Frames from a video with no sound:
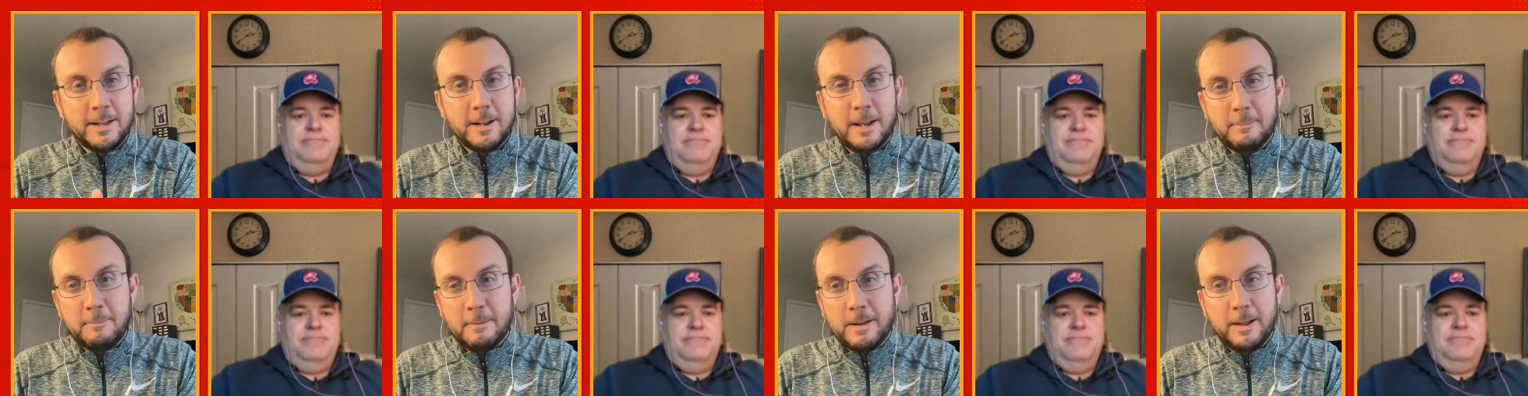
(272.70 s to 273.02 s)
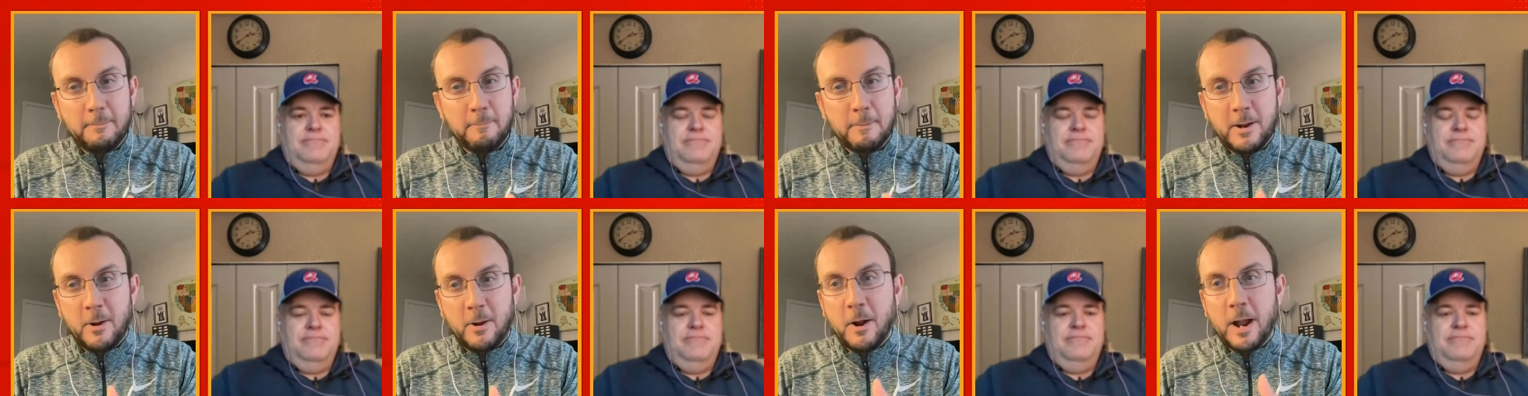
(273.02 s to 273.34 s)
Speaker 1: it,
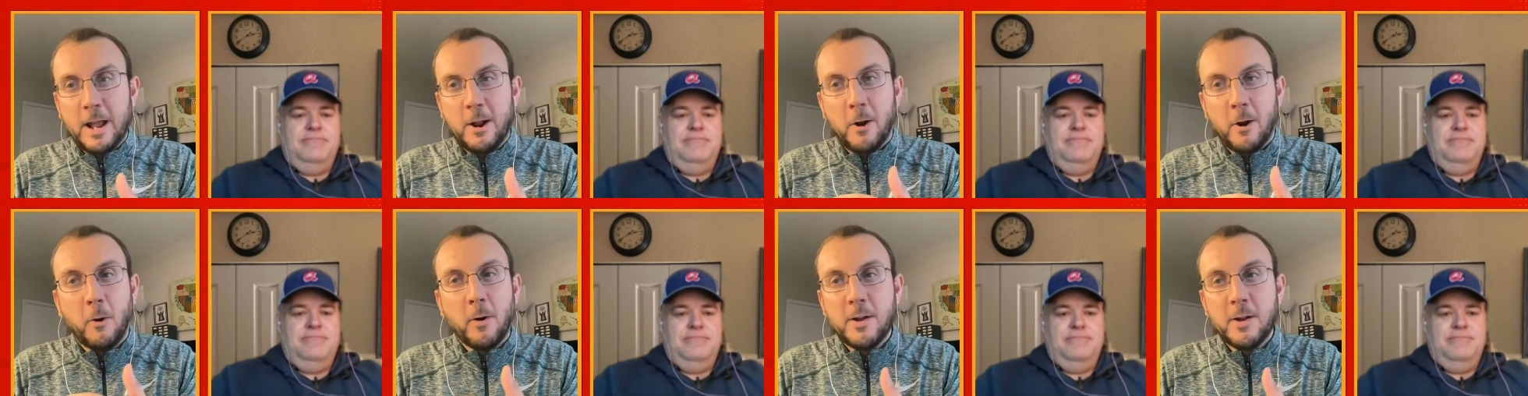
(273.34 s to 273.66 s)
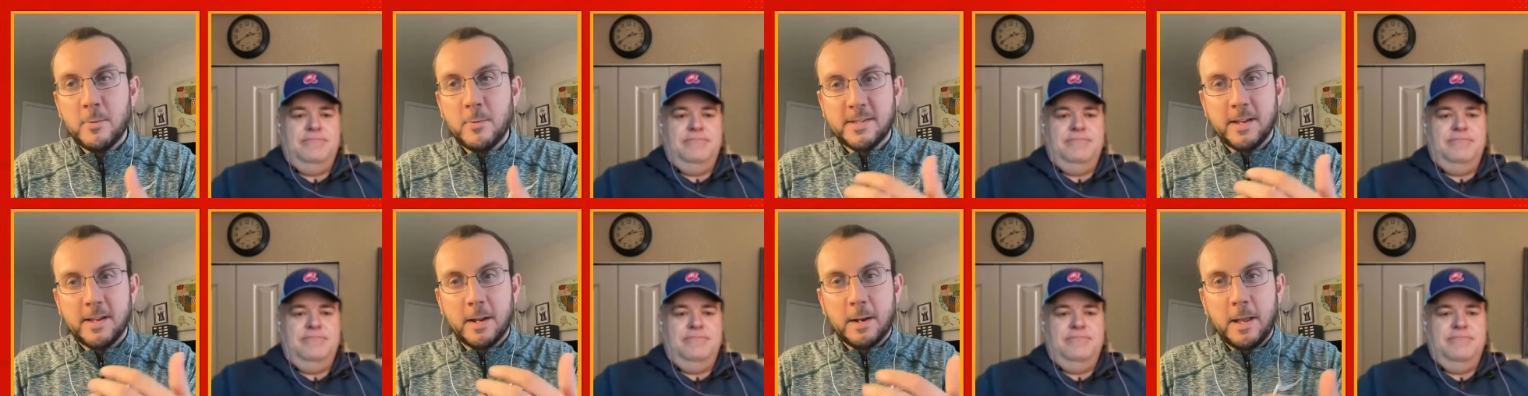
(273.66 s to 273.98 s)
it already
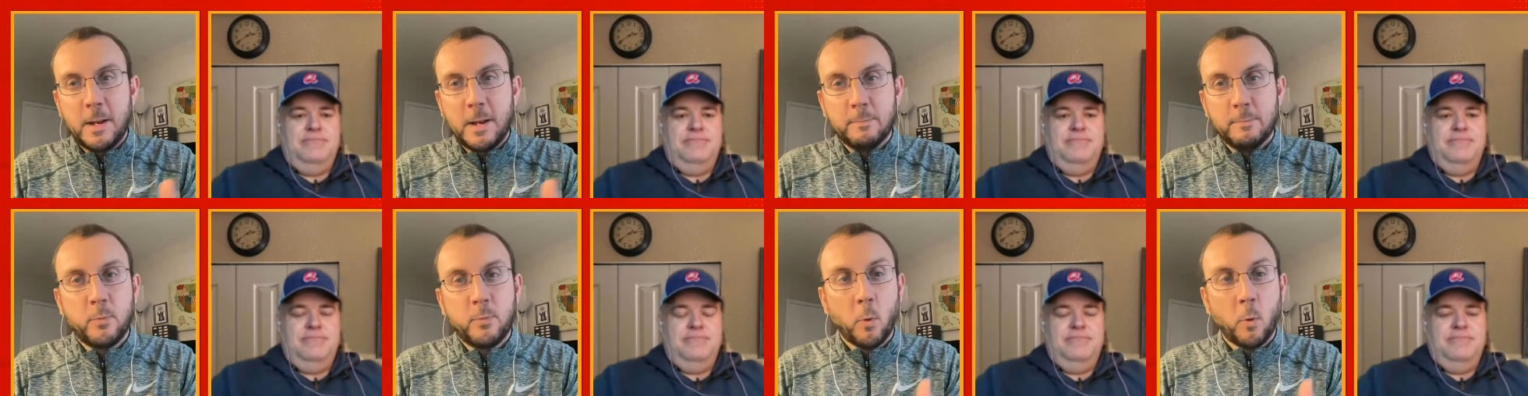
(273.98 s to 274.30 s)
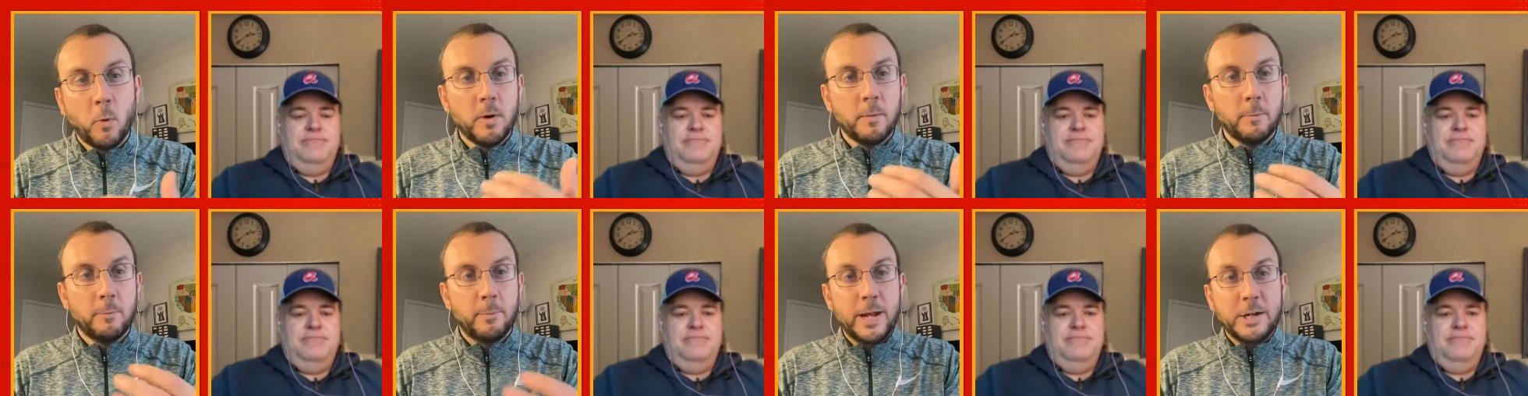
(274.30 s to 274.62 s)
was an
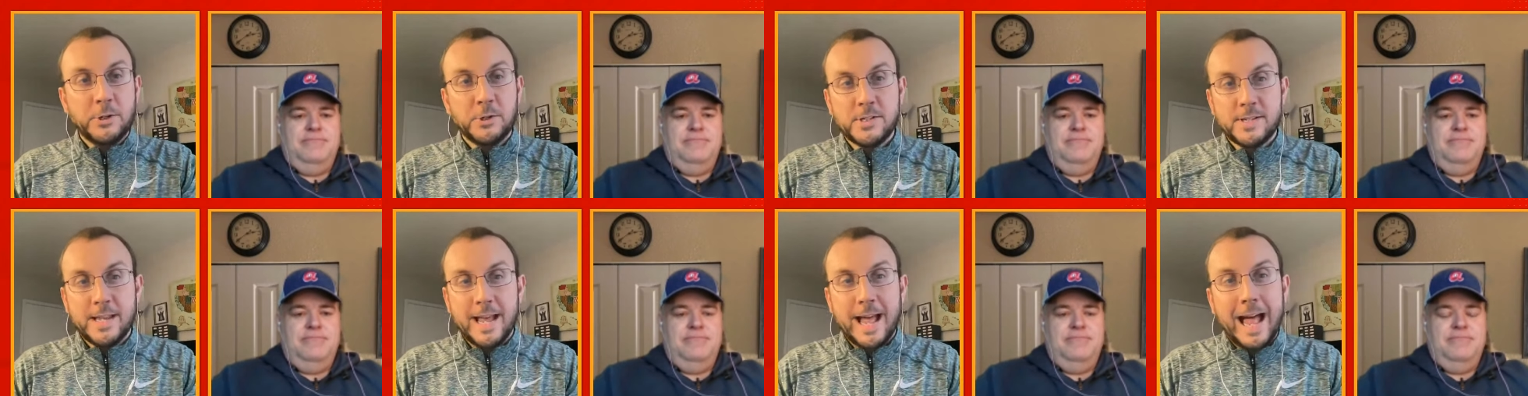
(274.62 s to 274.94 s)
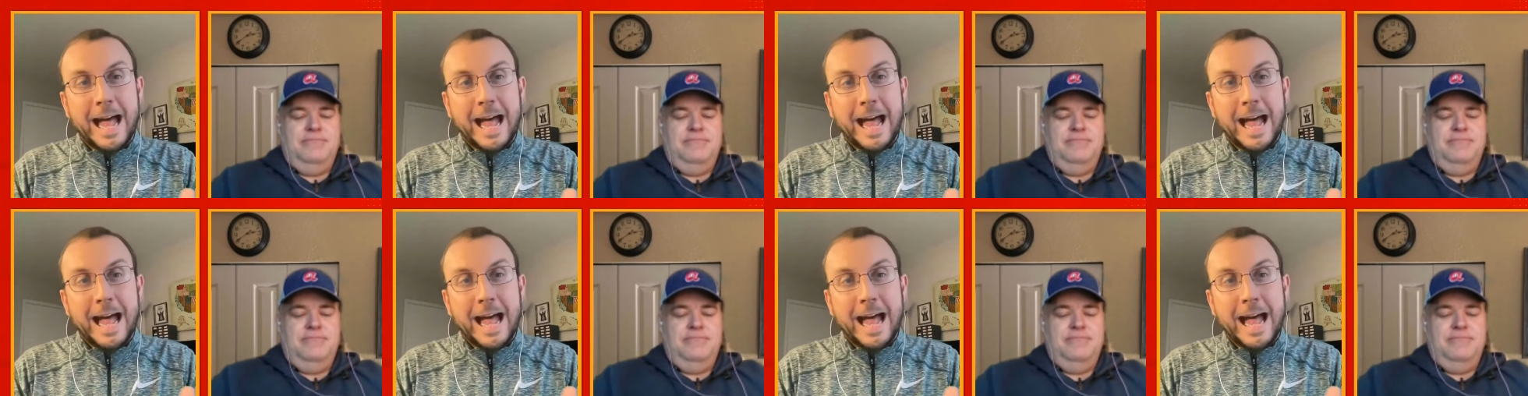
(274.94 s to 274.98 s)
important pick just to